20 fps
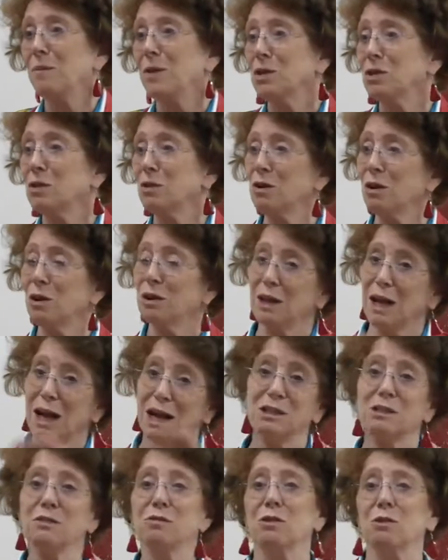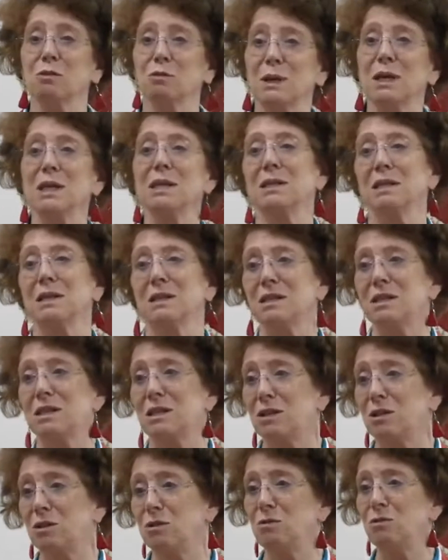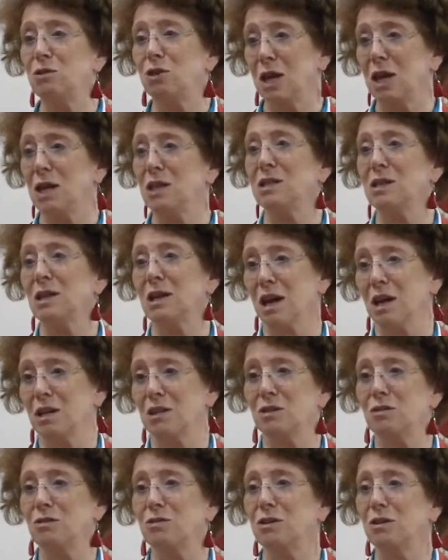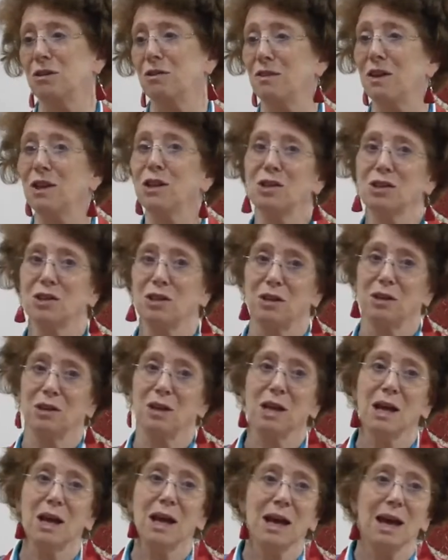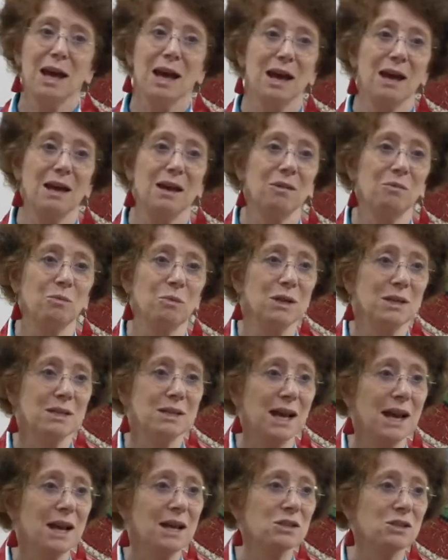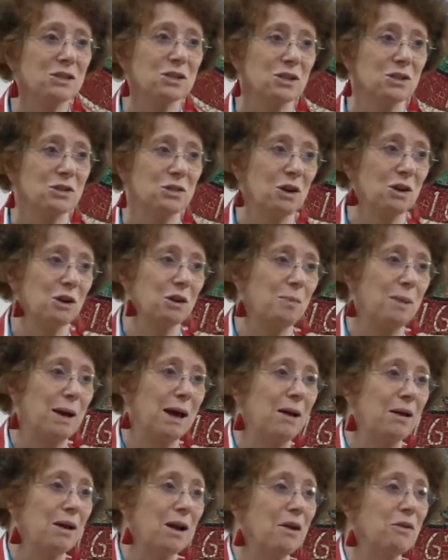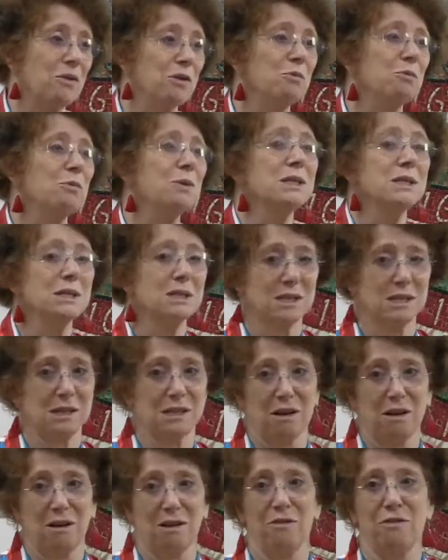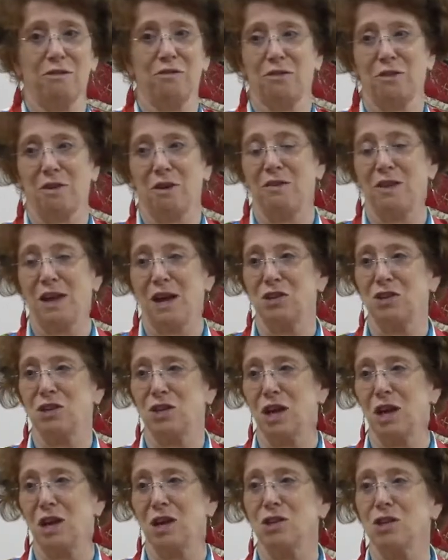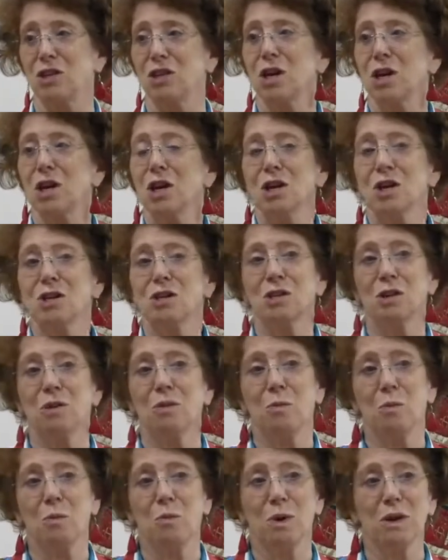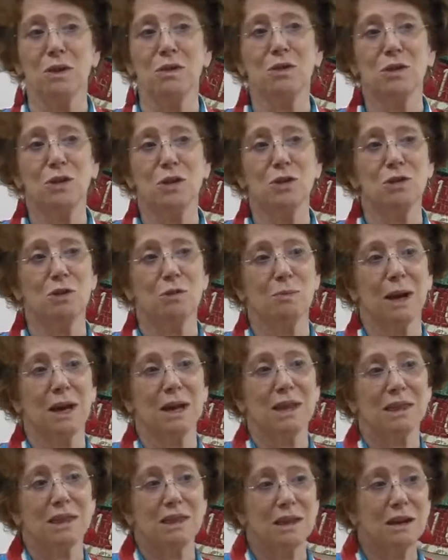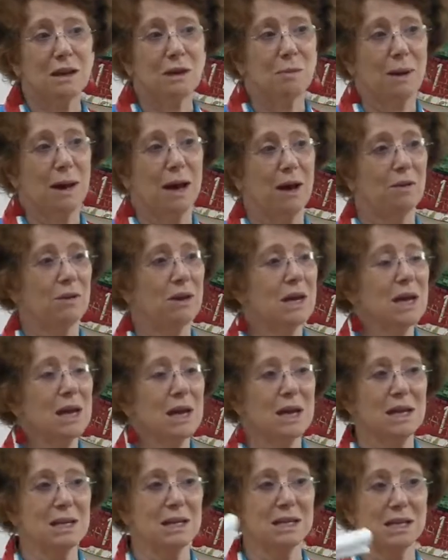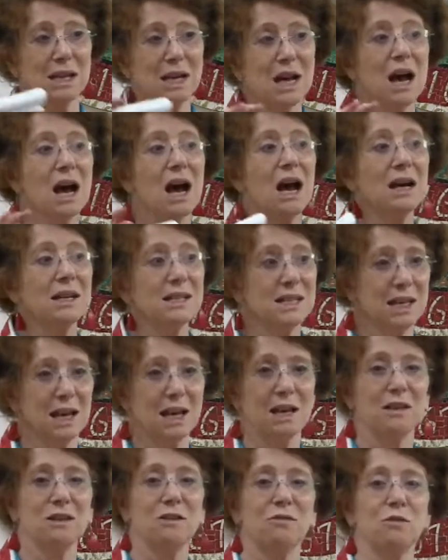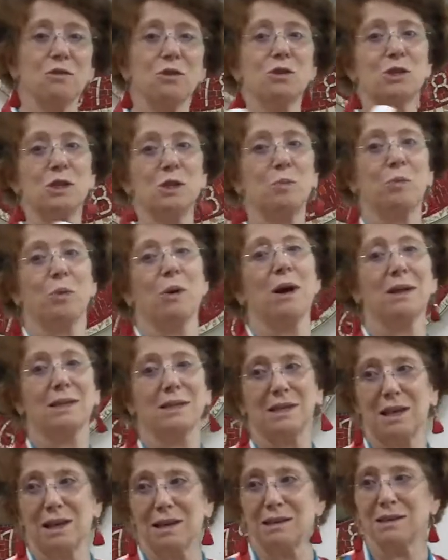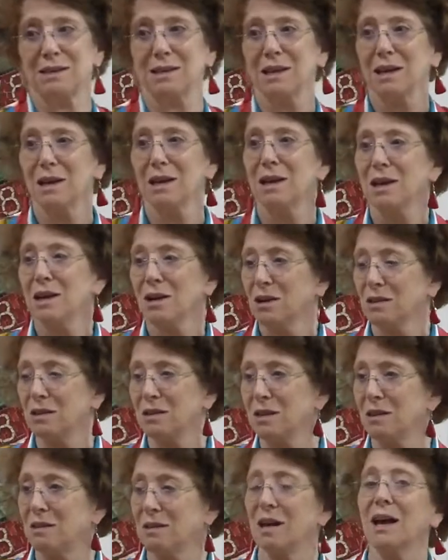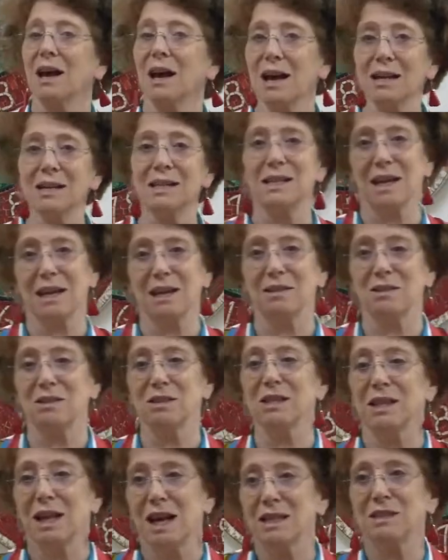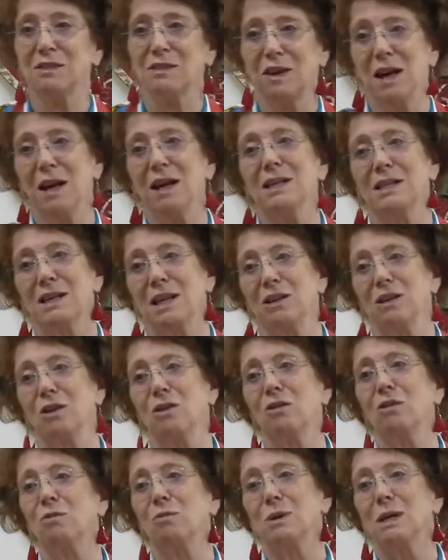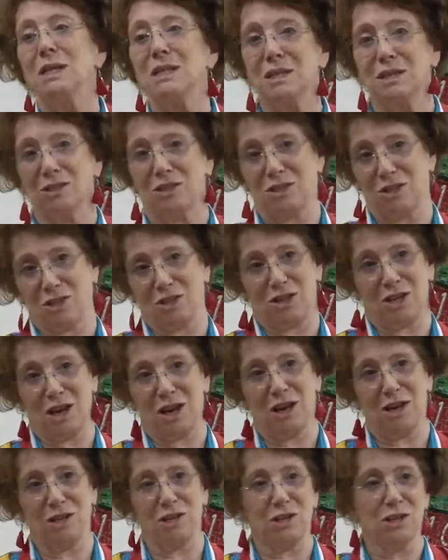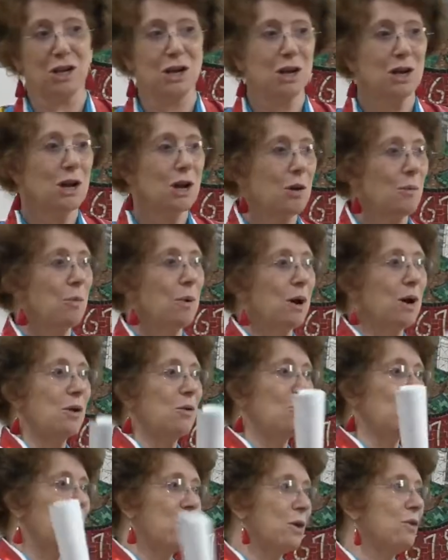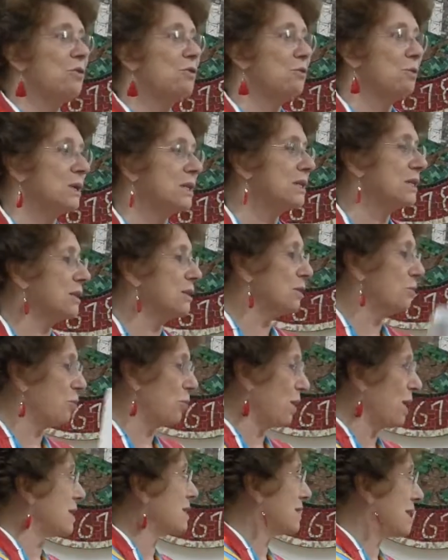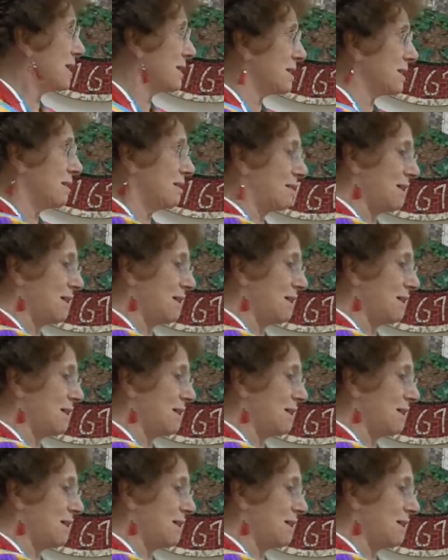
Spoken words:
So there are lots of good reasons to change the Constitution. And what Zach is going to talk about are the risks of that change. So one of the things you might think about is content versus process. Because the content, there's lots of content and good reasons to change. But what are the risks in the process?